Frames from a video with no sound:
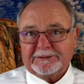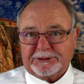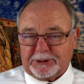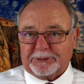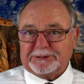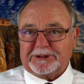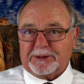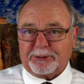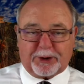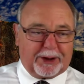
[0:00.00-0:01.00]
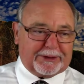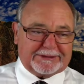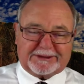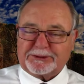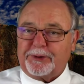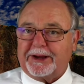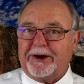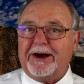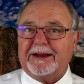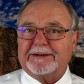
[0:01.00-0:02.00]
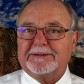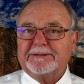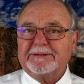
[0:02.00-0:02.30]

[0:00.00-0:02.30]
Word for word: Jerusalem where all this is going on?